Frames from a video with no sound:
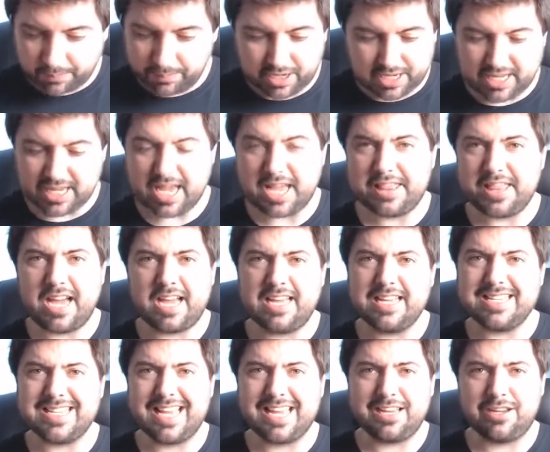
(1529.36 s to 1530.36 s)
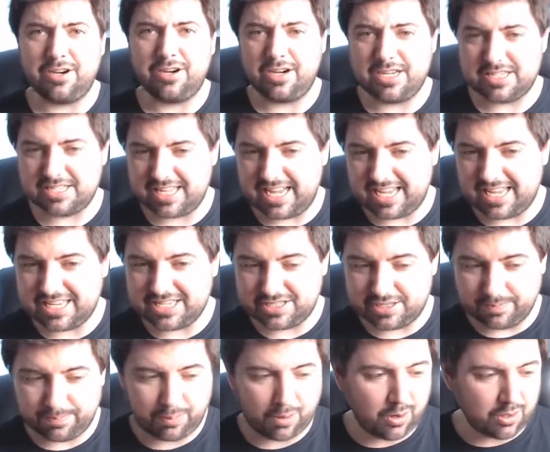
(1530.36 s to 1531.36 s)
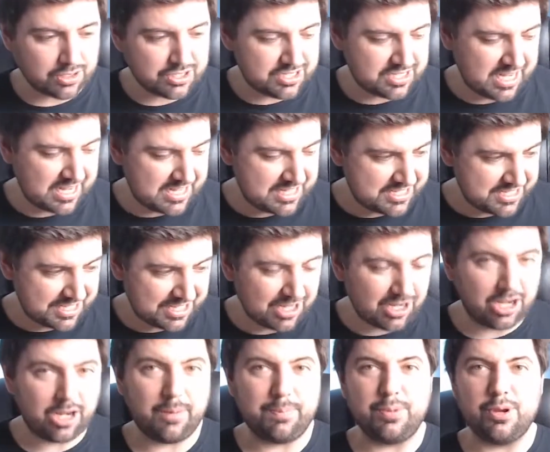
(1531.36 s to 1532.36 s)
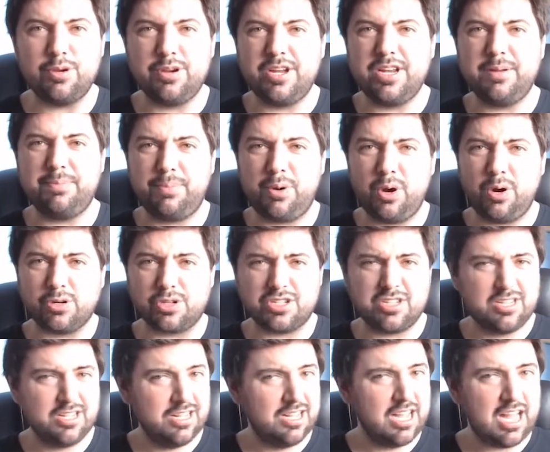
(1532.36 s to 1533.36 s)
But yeah, that is it, guys. That is the box. That is the car boot in a box.